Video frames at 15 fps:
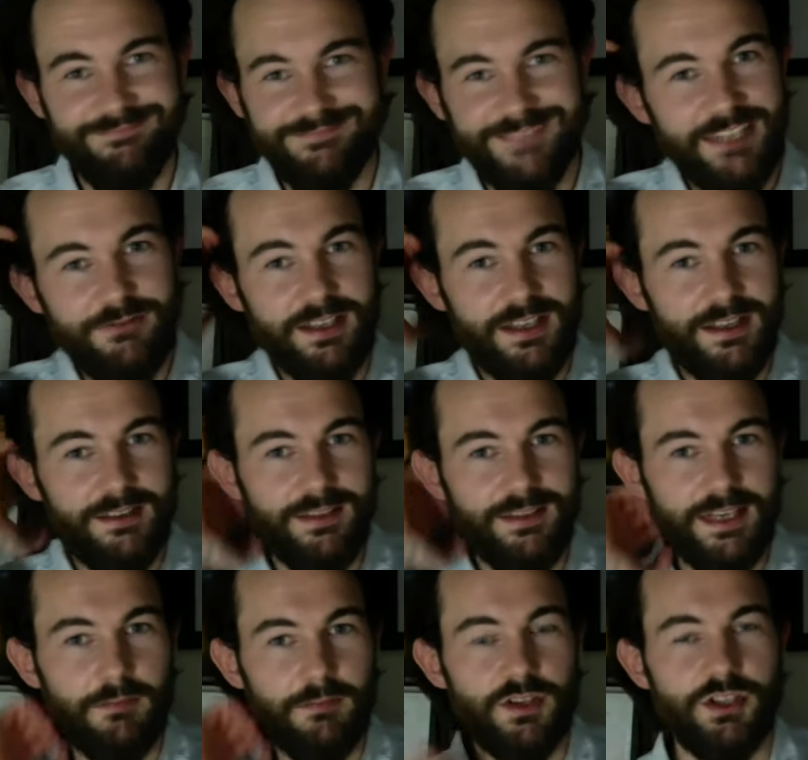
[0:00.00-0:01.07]
didn't really
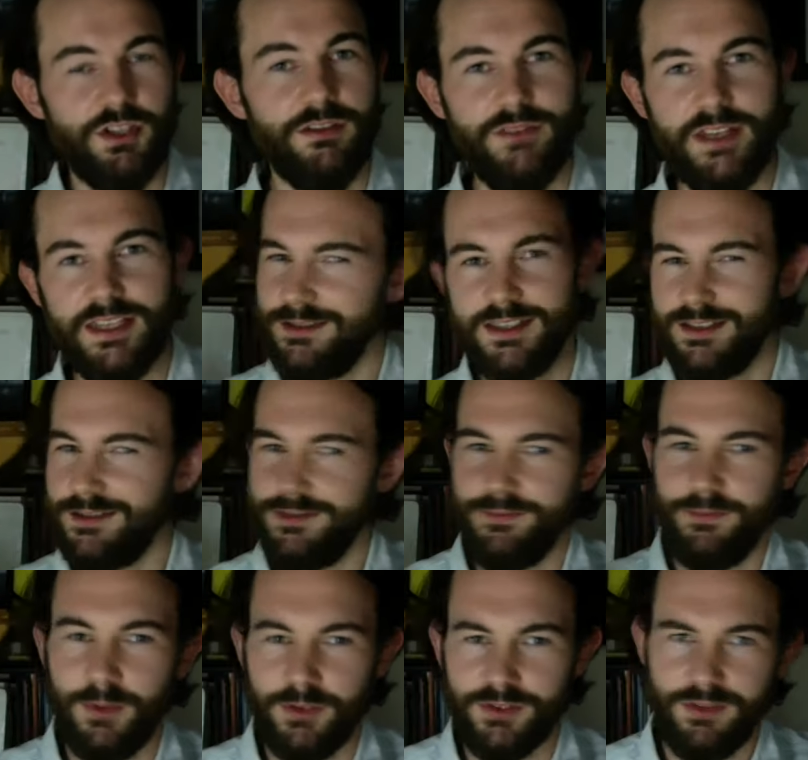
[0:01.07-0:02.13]
think much of this,
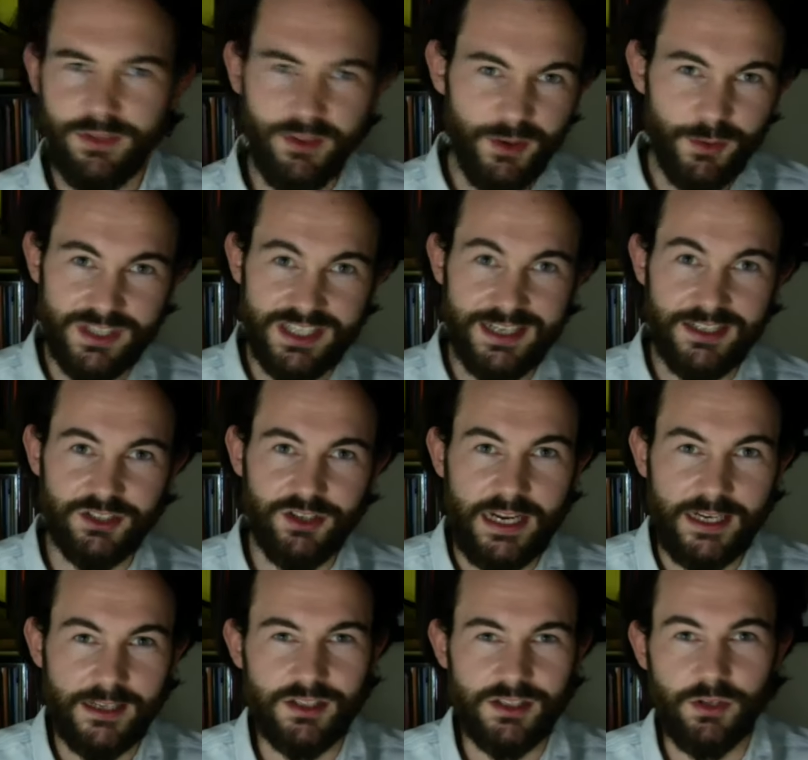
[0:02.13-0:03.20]
but thought it was an
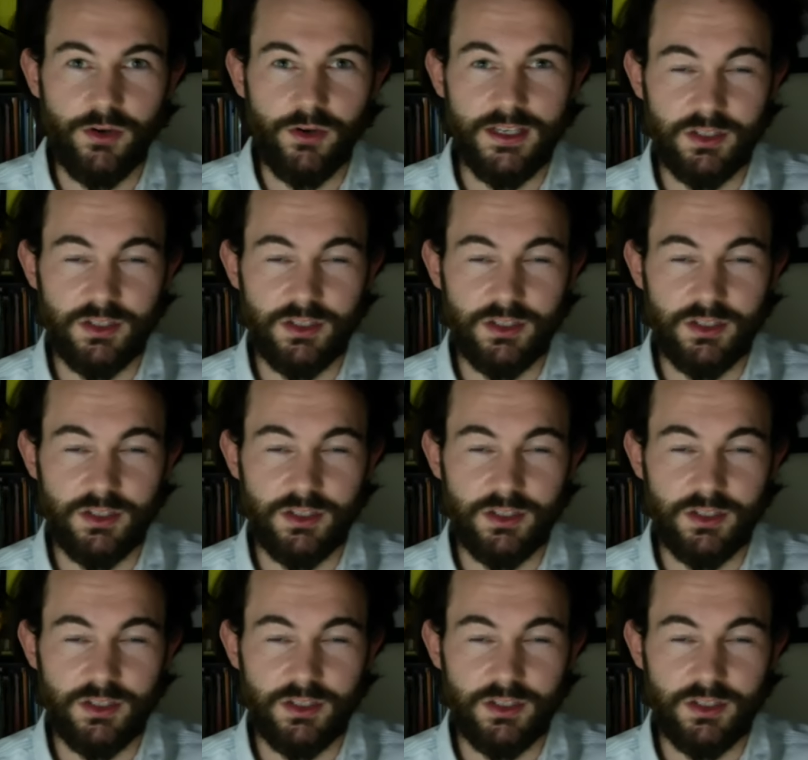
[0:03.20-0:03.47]
intriguing story.